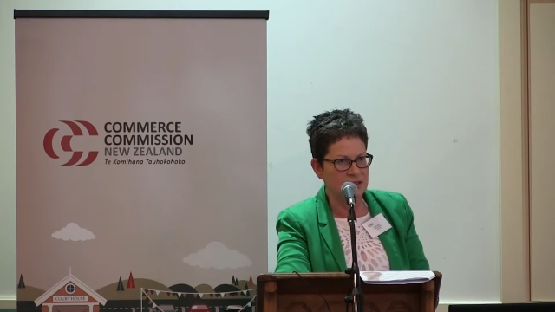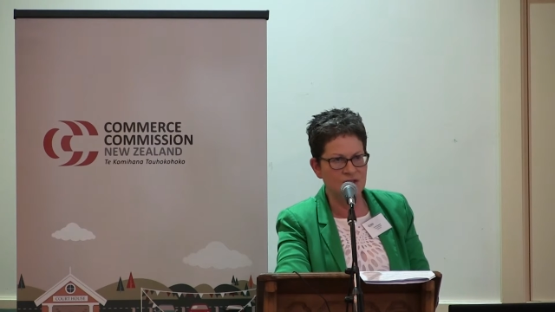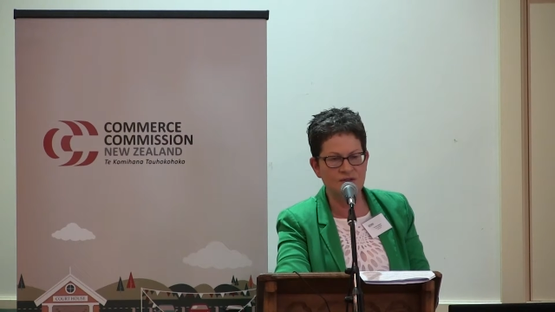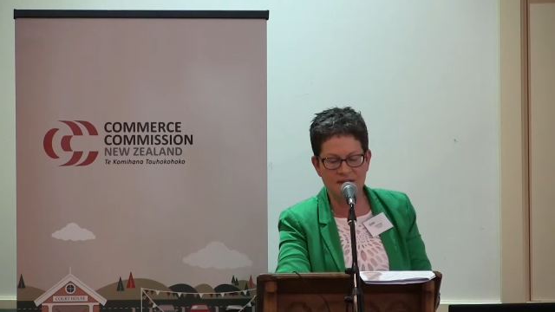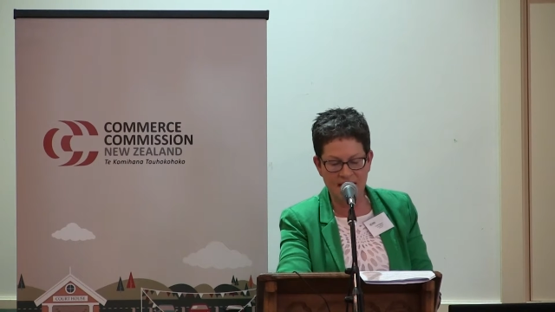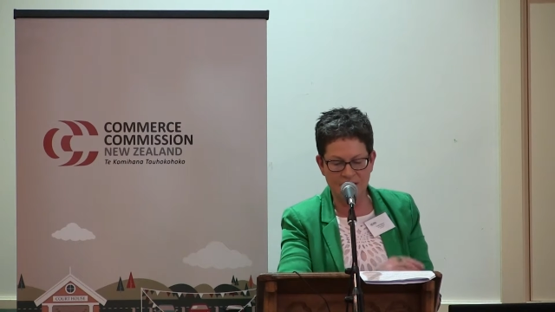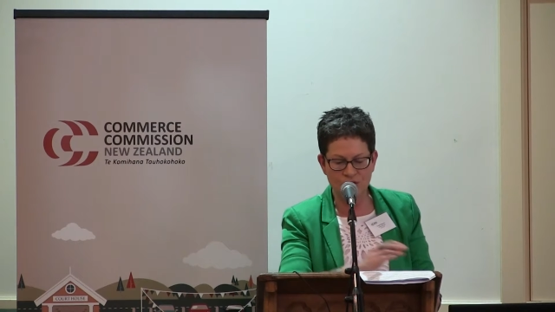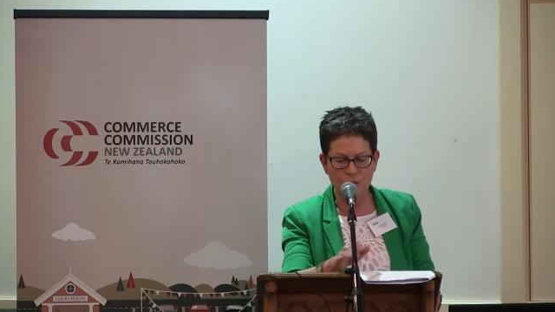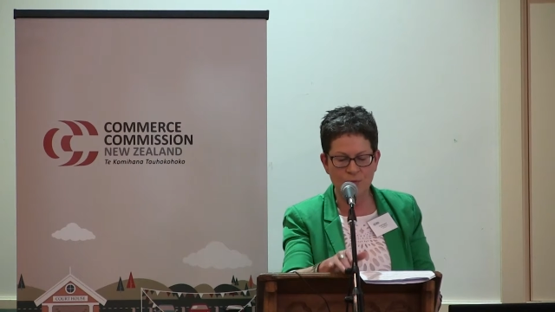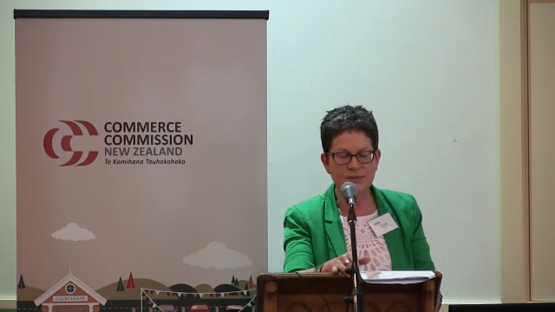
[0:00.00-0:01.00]
to the
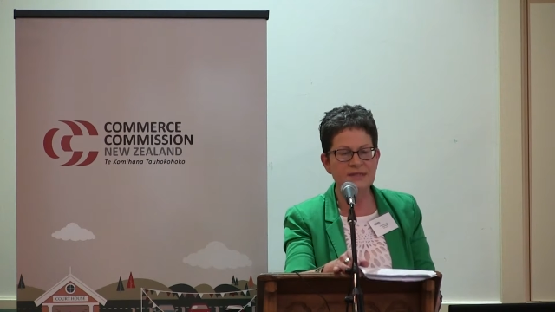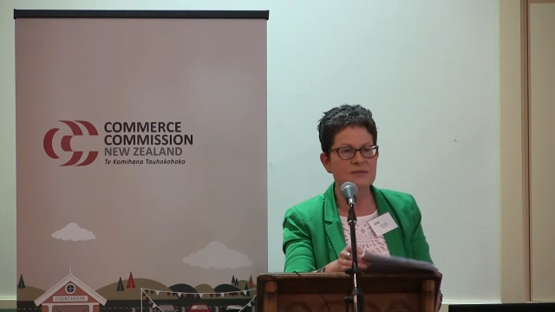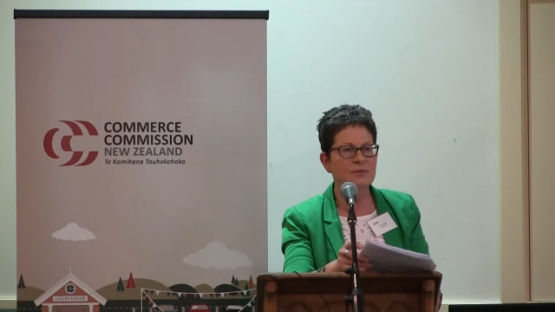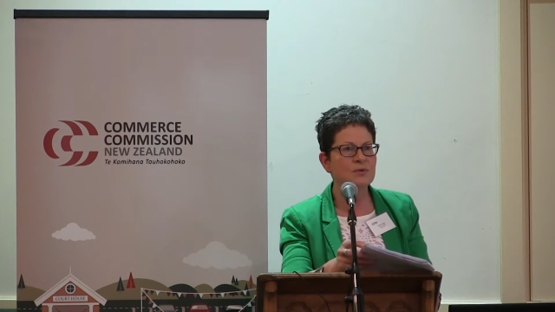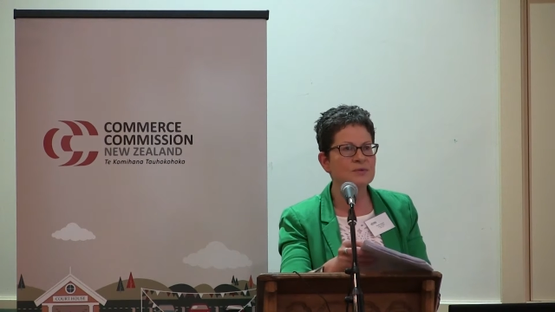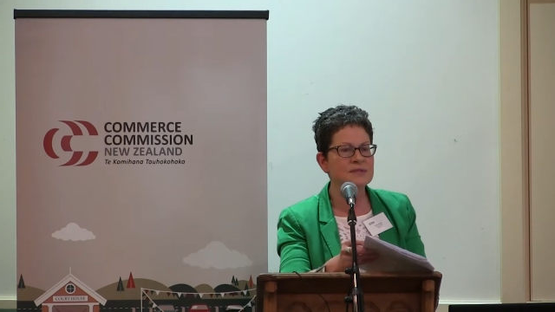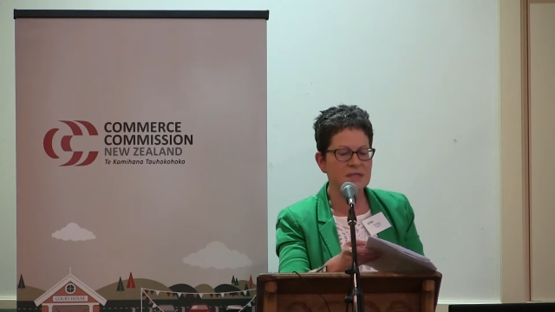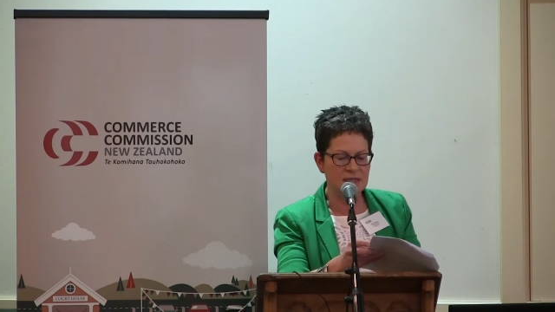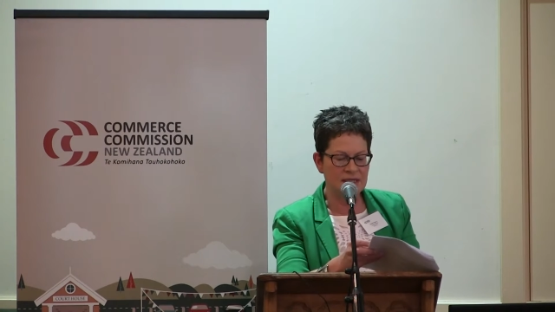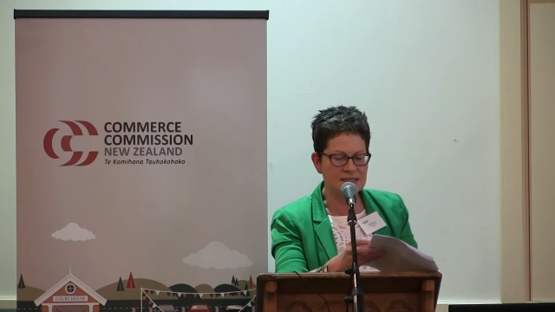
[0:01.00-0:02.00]
actual principles,
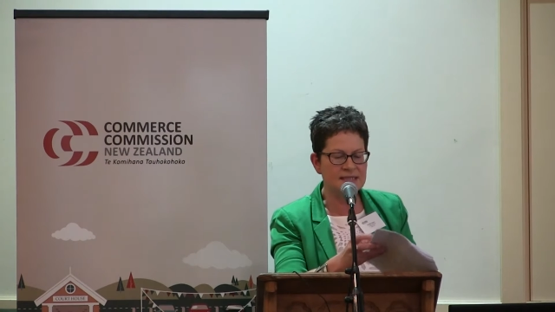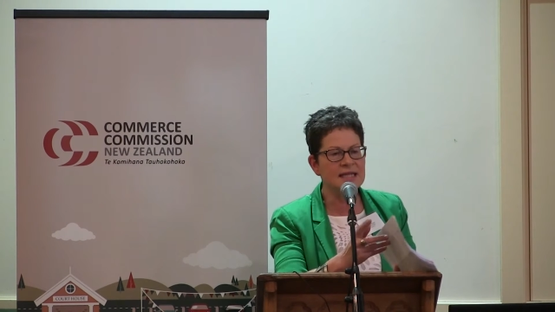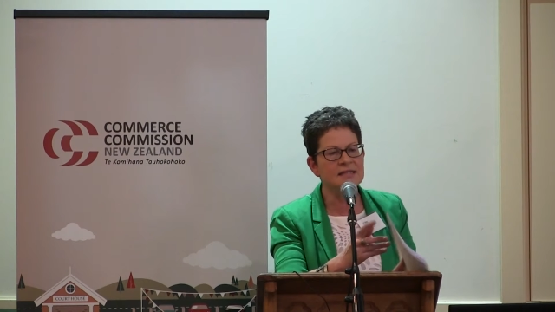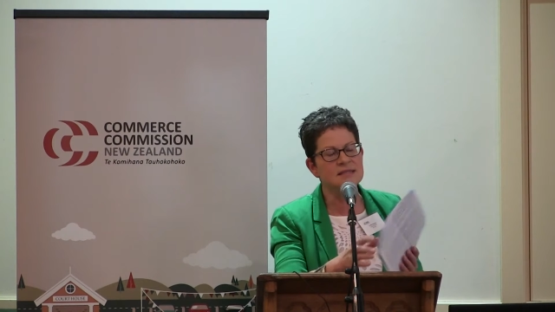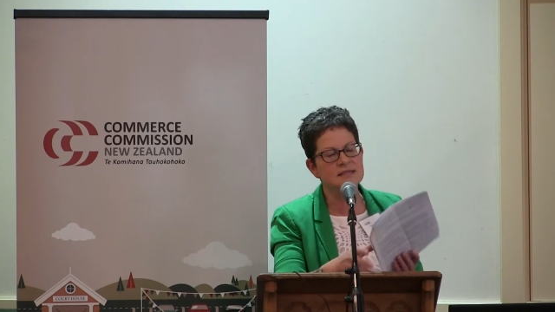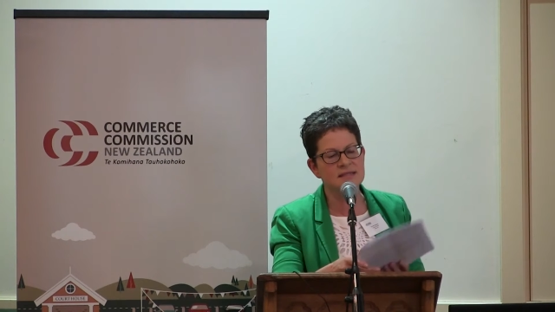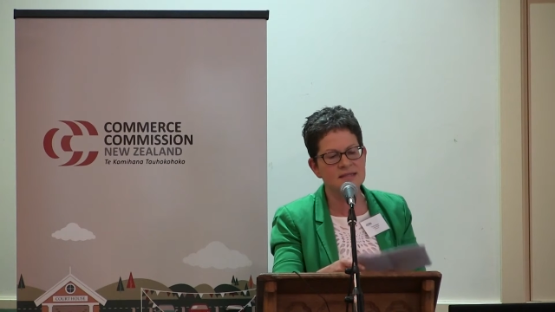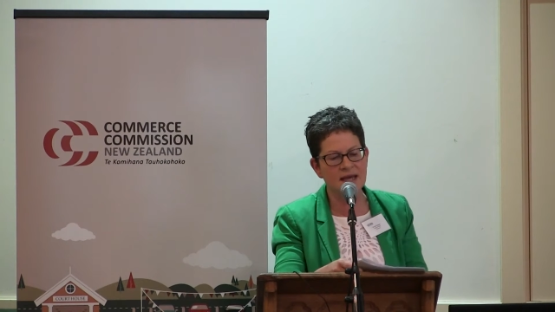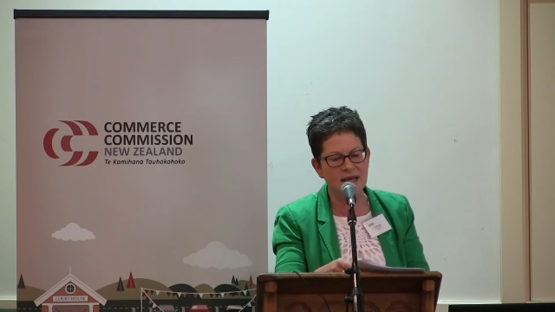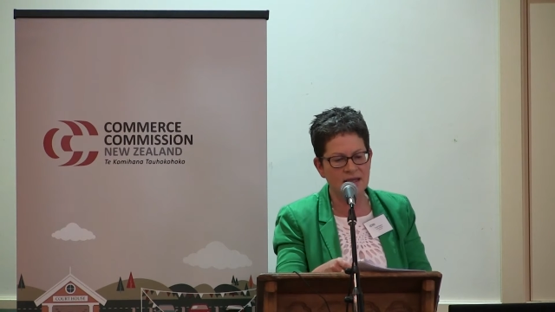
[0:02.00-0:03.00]
it tends to
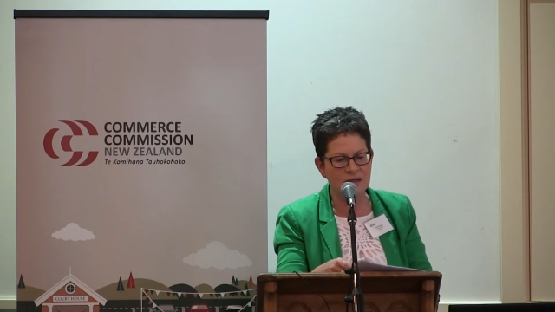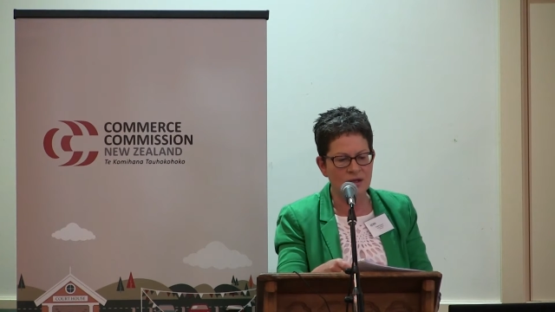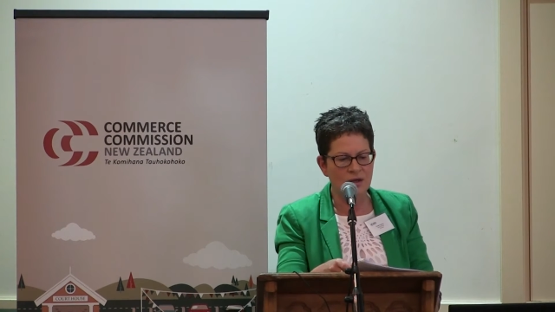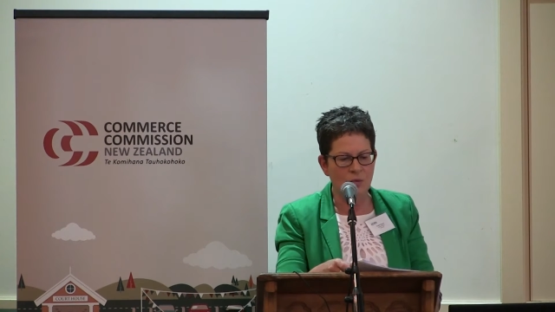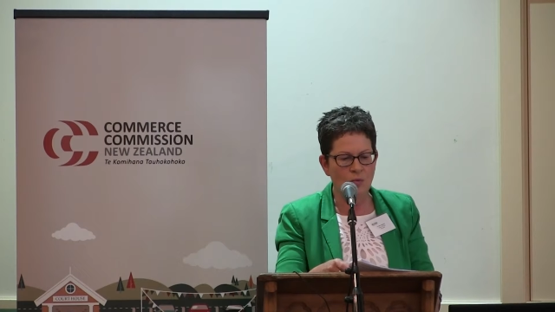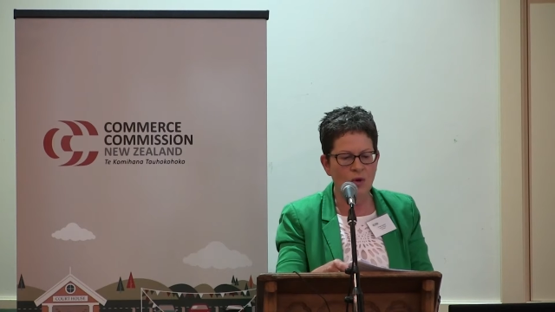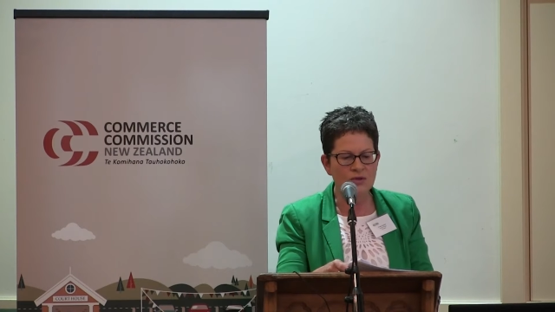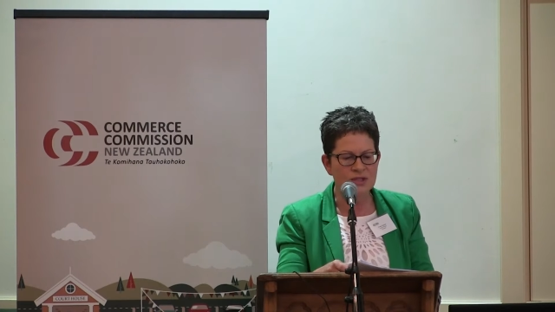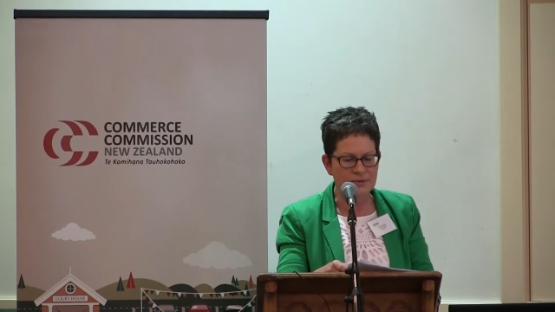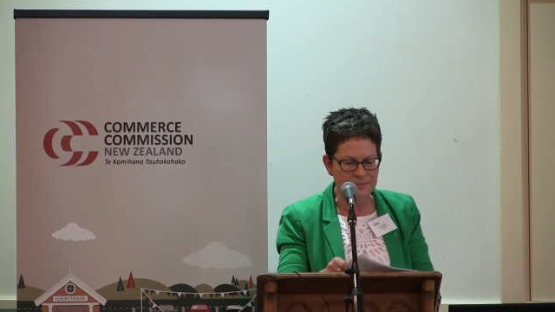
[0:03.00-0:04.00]
say
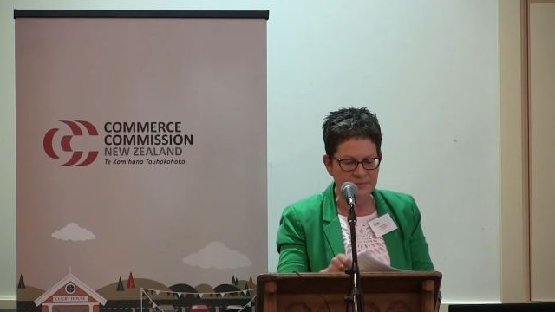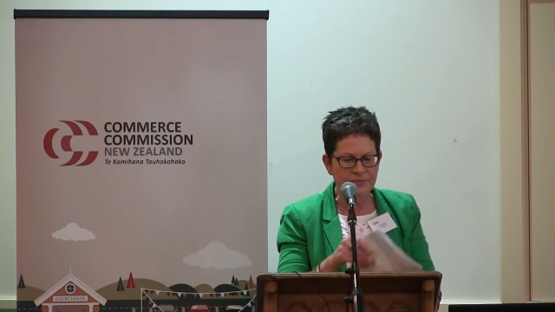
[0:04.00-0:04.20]
what